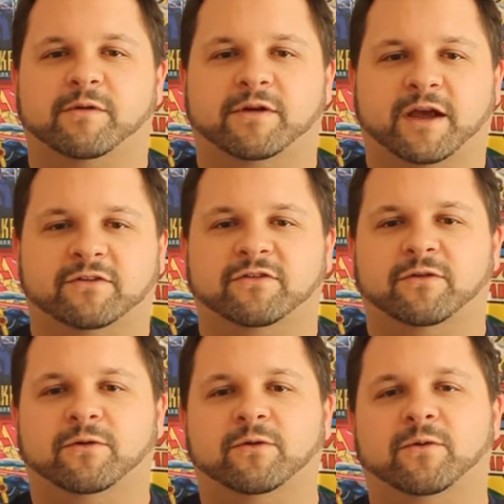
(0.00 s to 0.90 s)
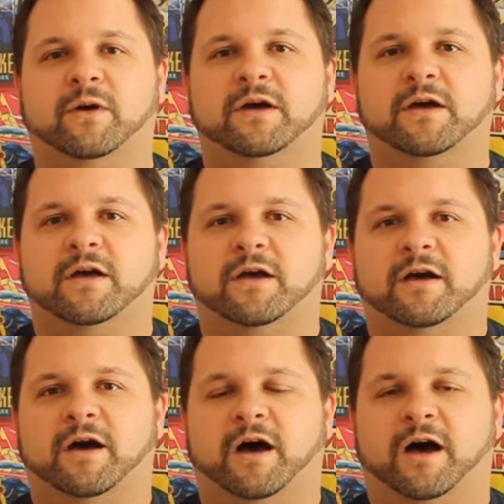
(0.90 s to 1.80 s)
We were next to
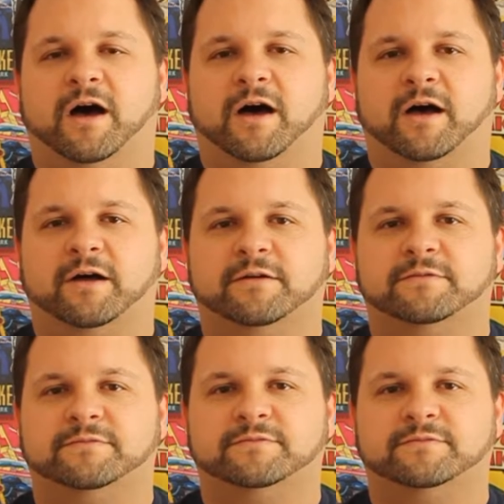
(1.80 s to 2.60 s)
uh,